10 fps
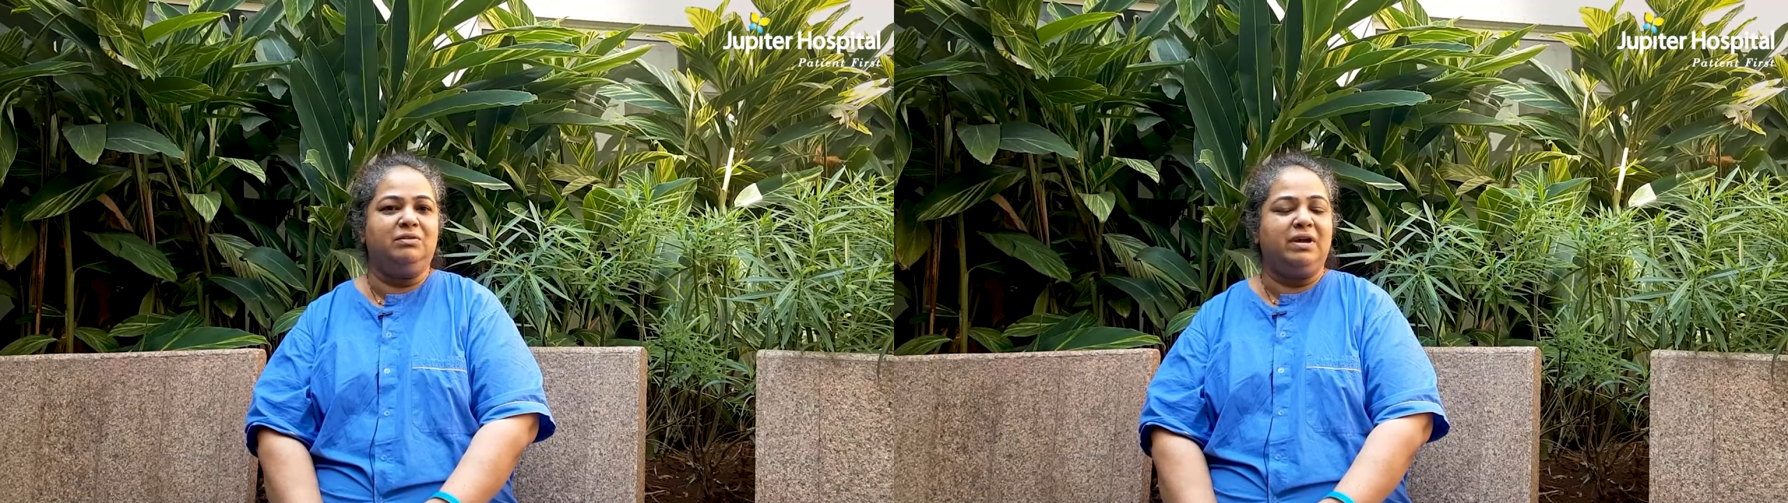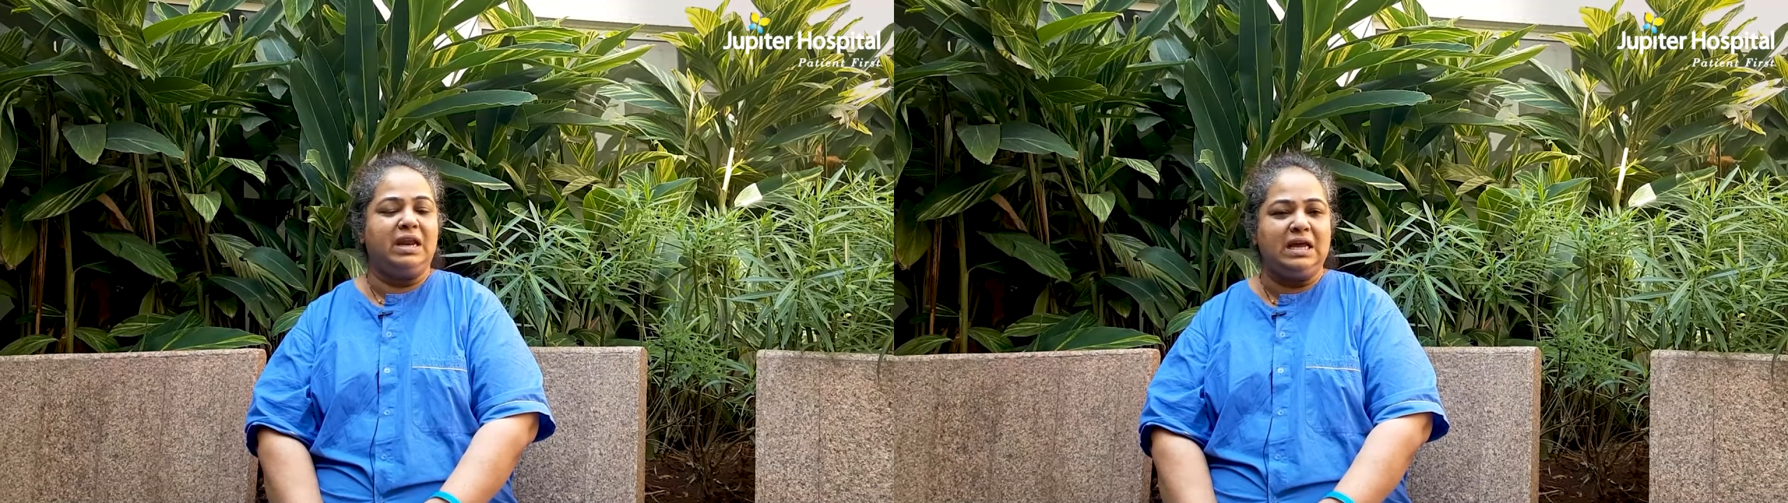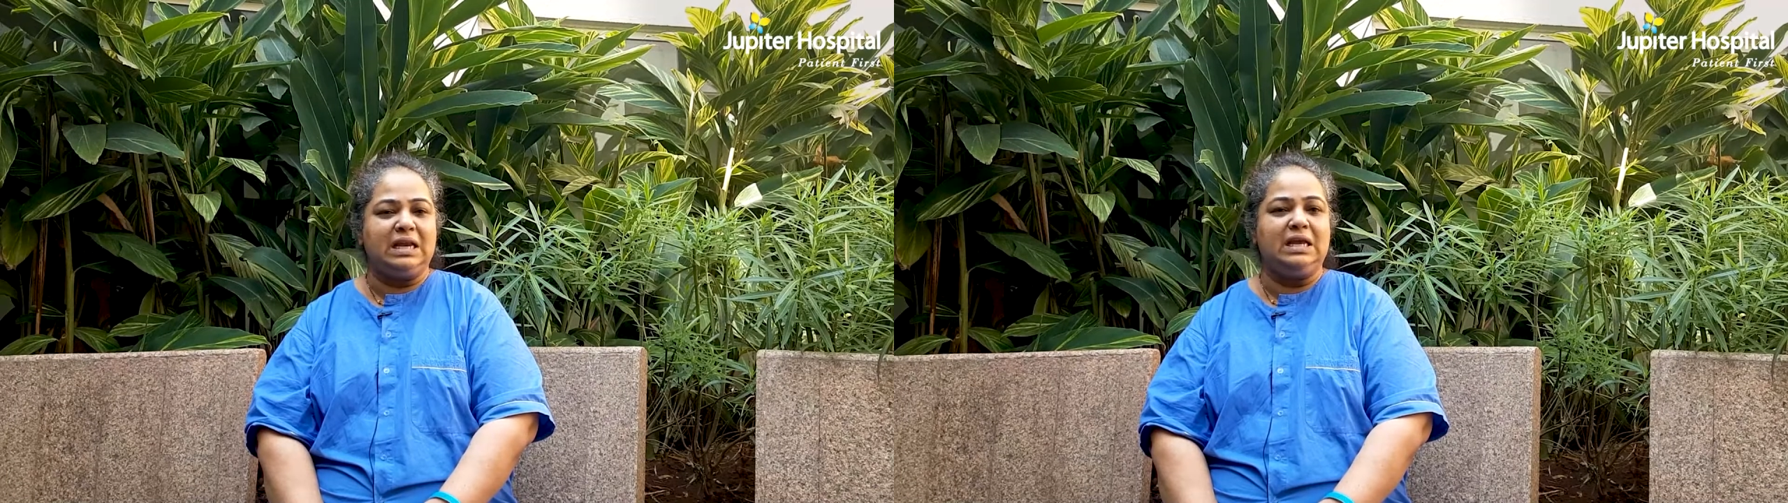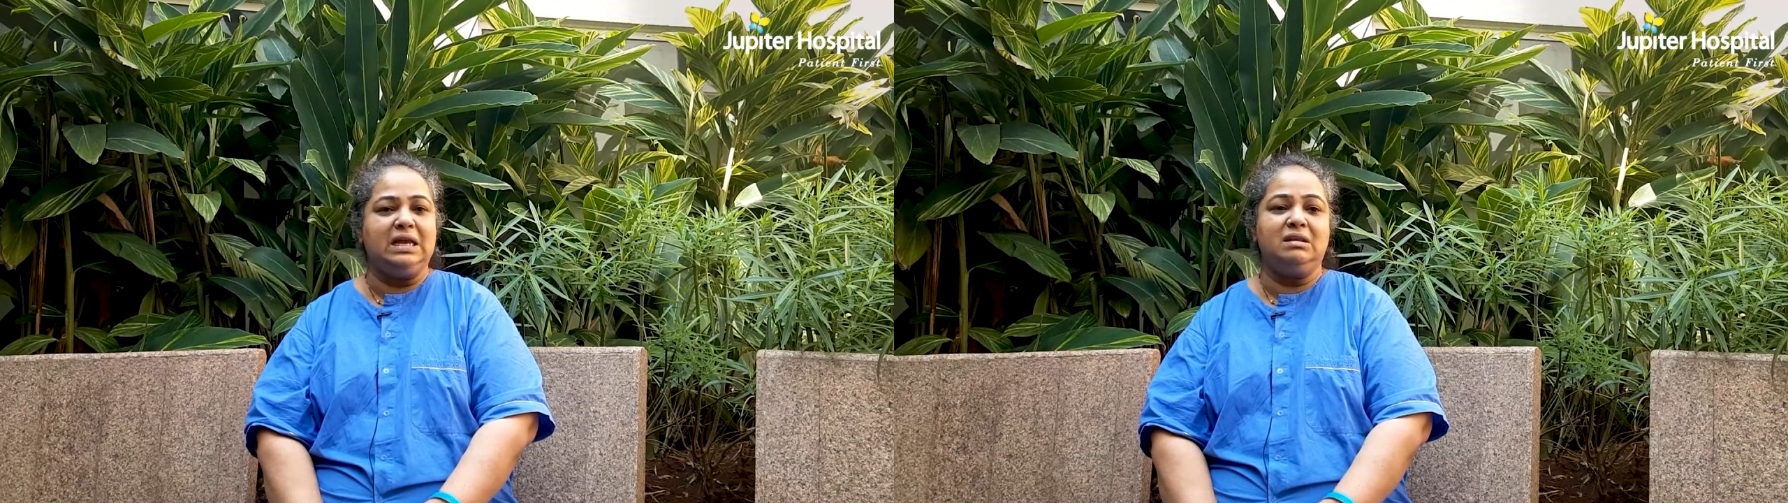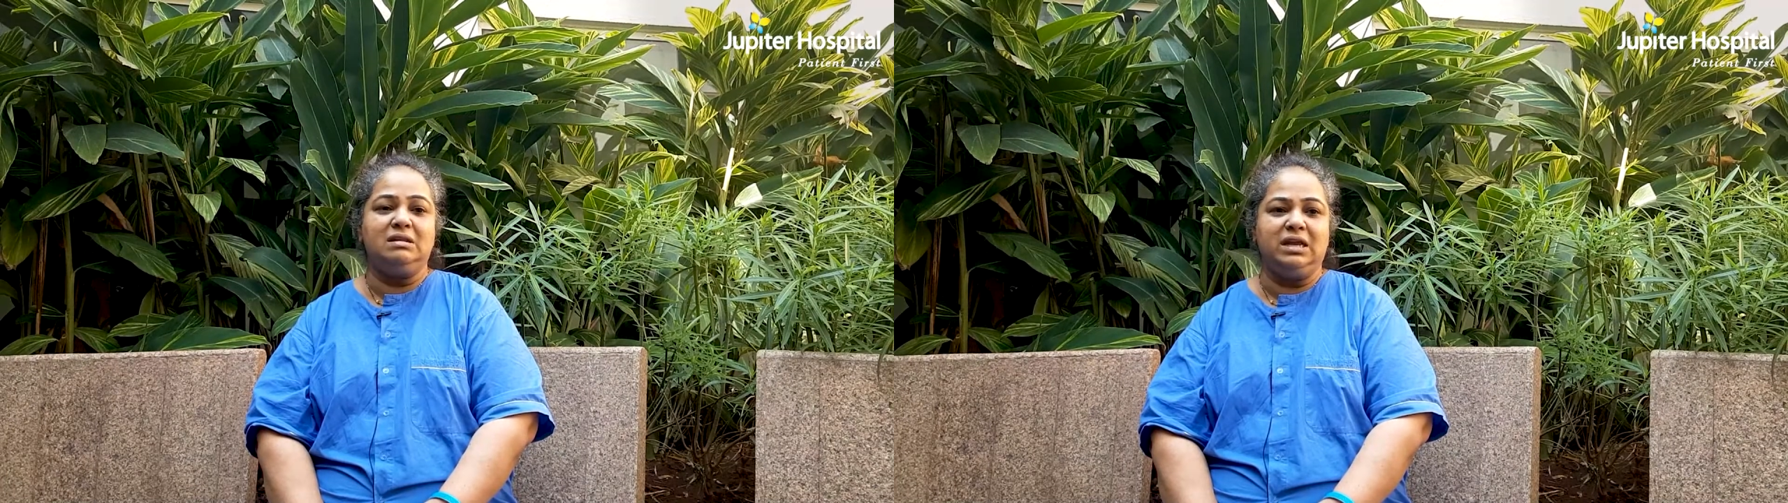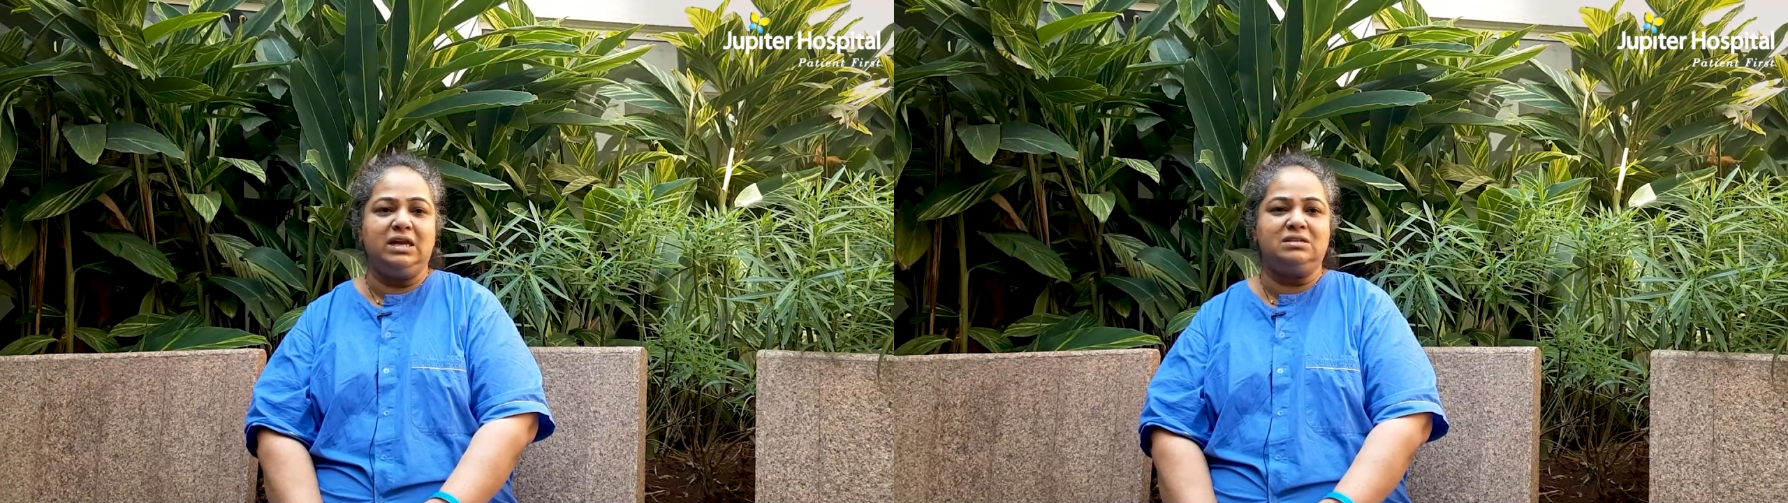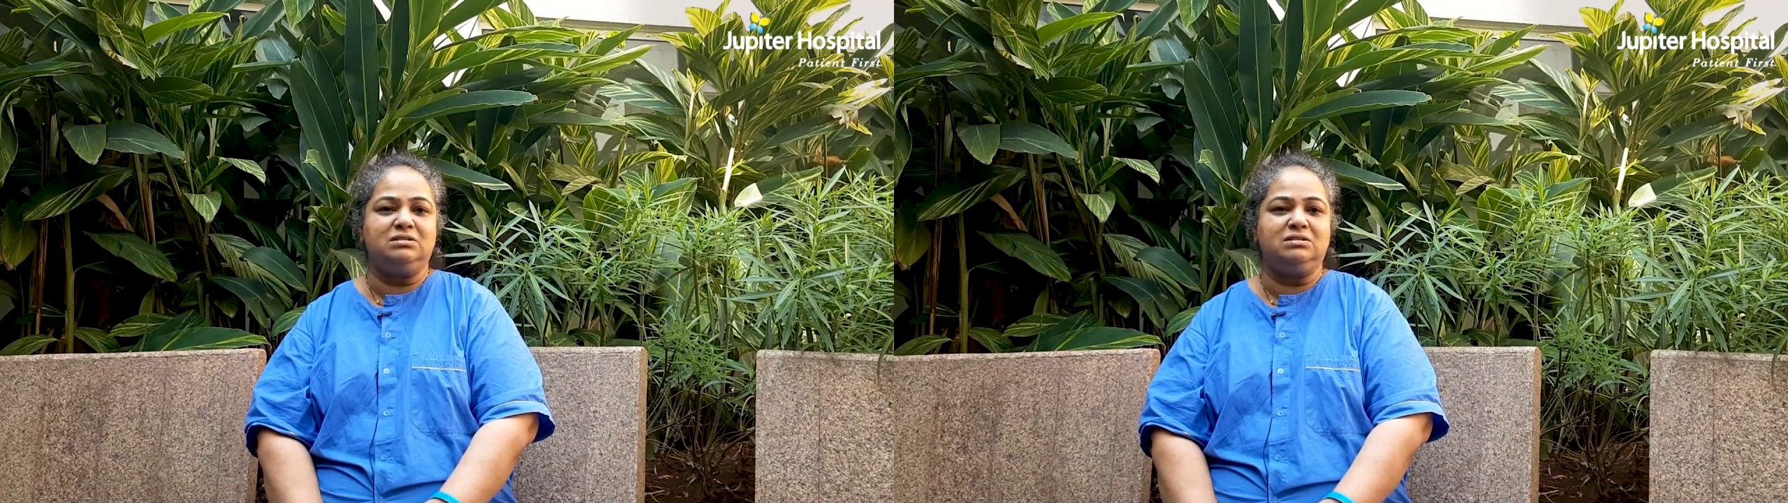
very clean, neat.